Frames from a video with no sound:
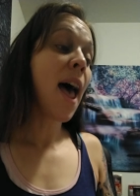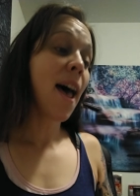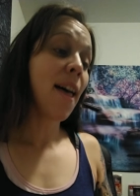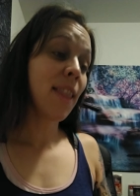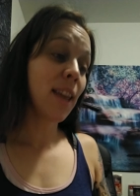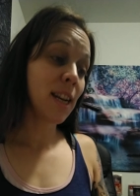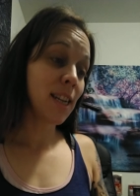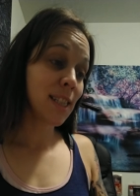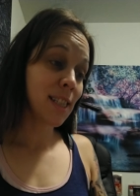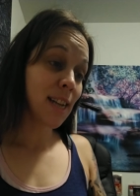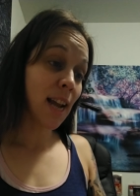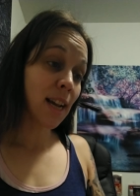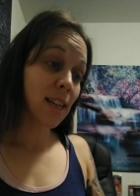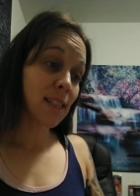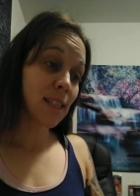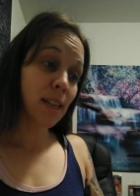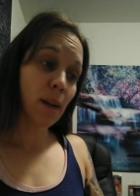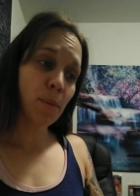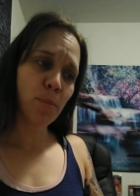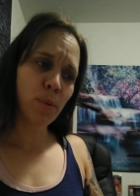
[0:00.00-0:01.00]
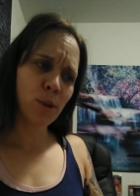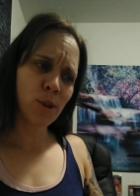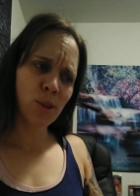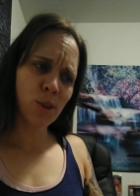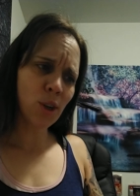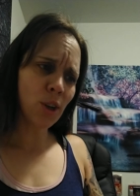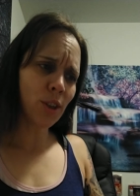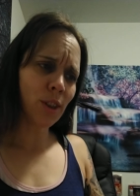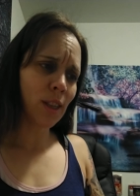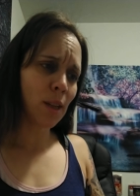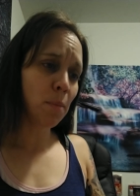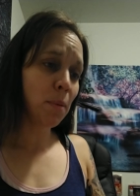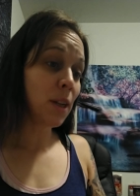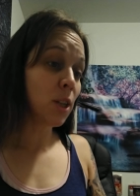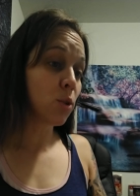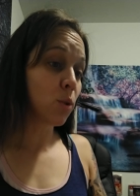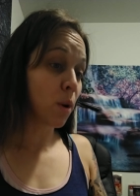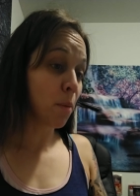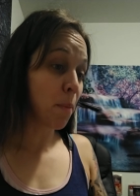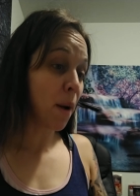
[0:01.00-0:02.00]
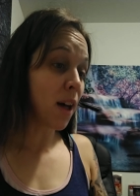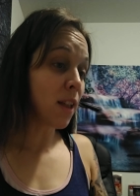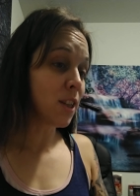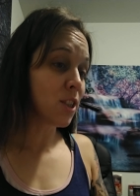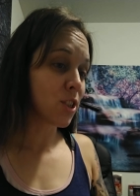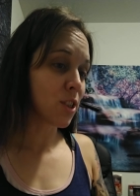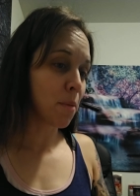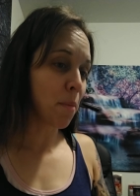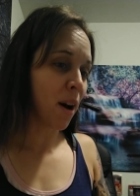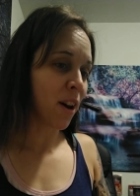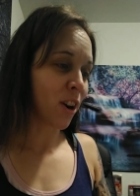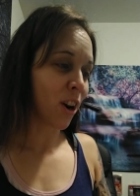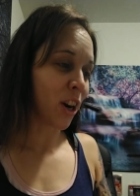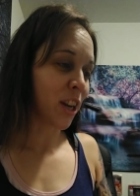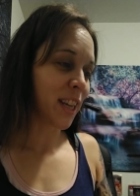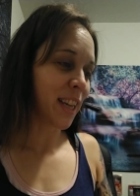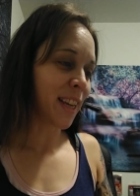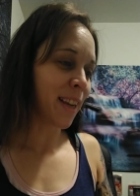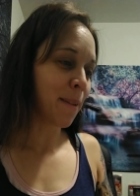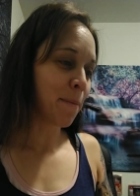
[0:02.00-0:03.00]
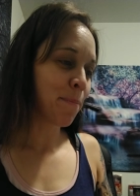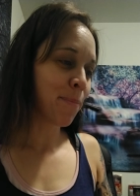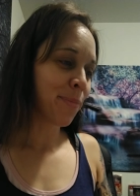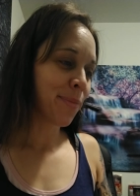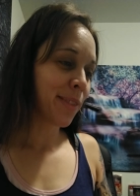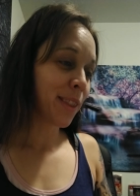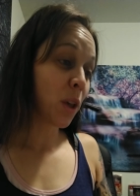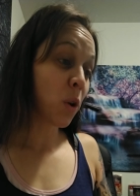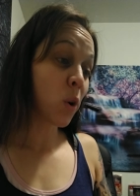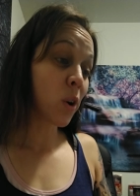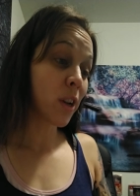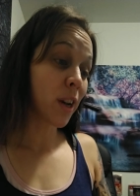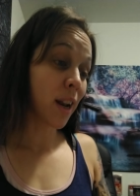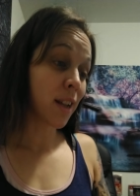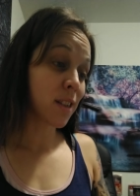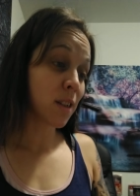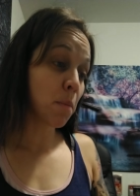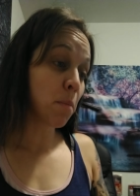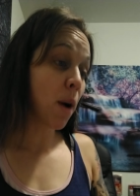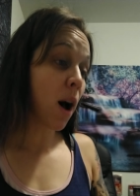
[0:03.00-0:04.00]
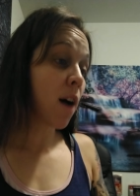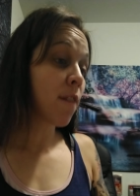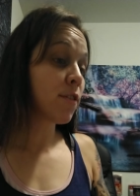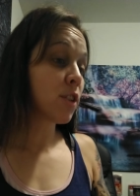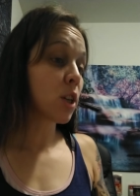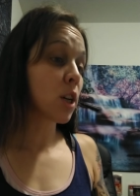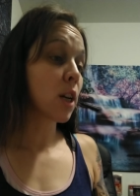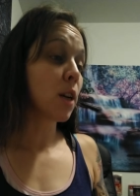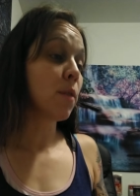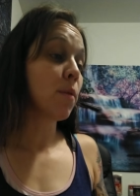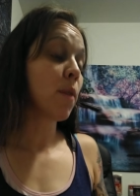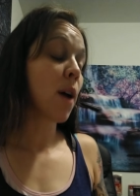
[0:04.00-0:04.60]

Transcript: and that his next step would certainly be to abolish the monarchy. They organized a mob to